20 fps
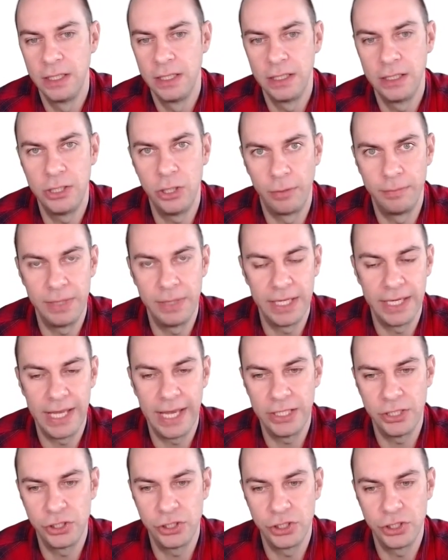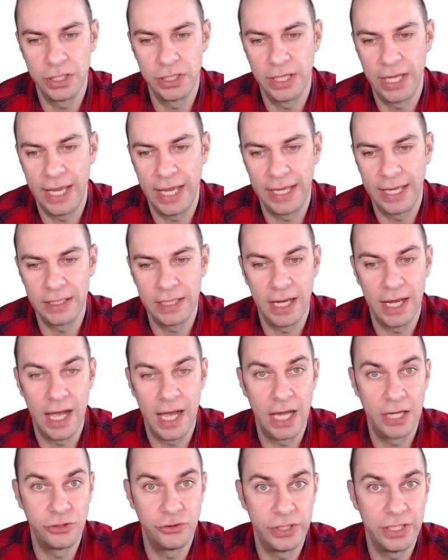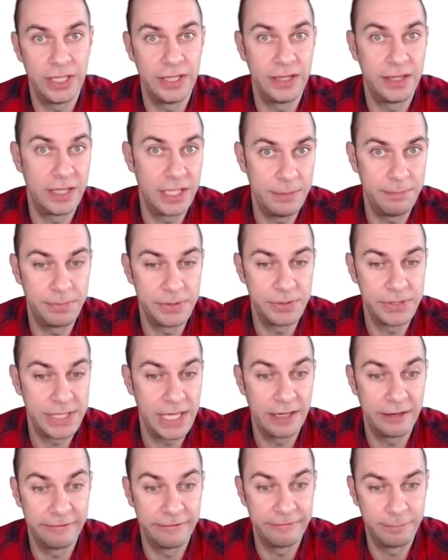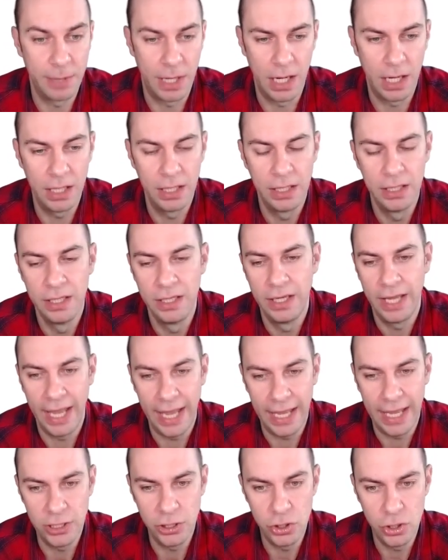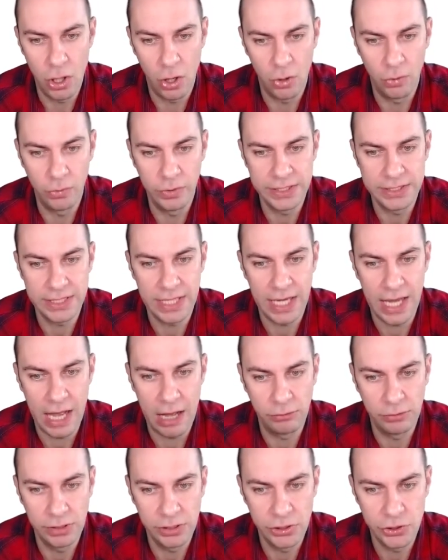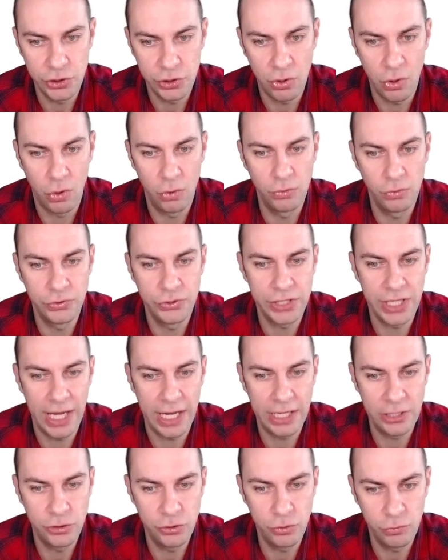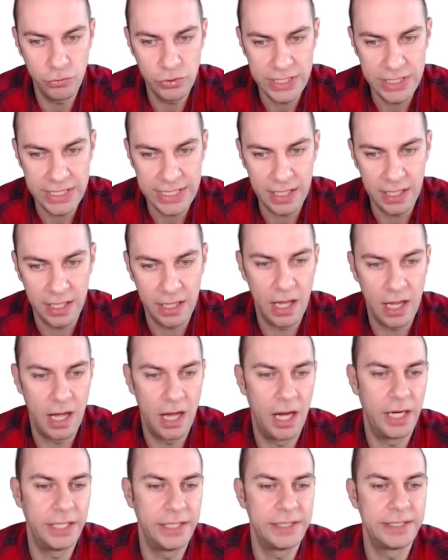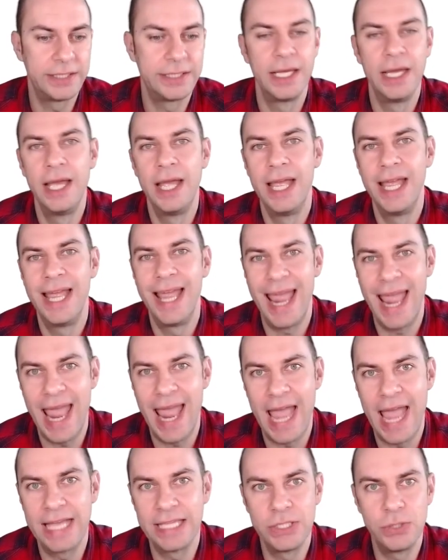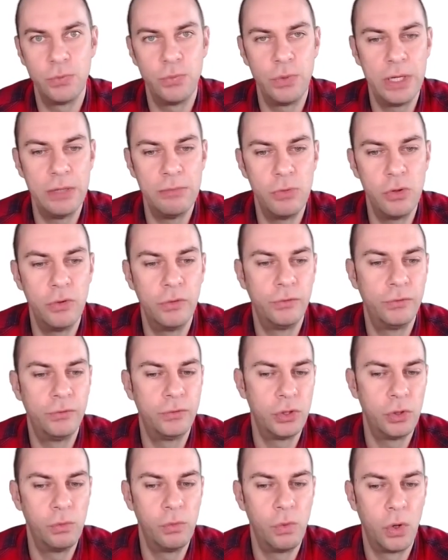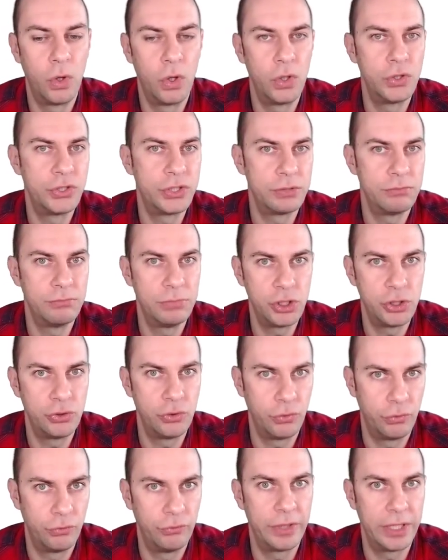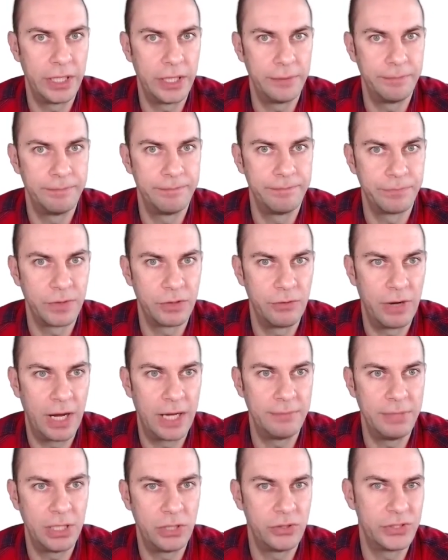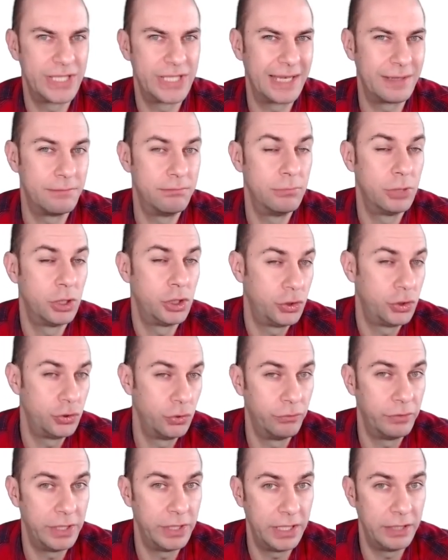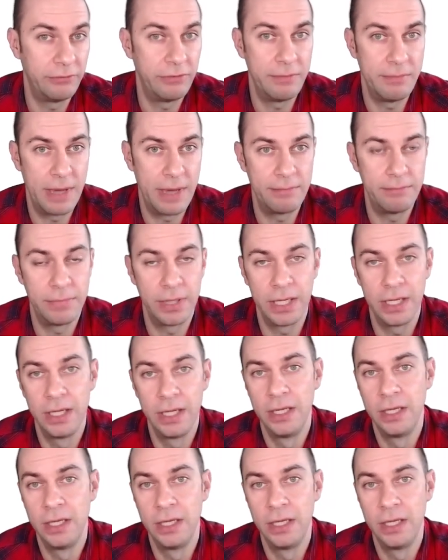the obligation at 103% of par. And notice how the call schedule declines as we move towards maturity, right? Because at maturity, remember,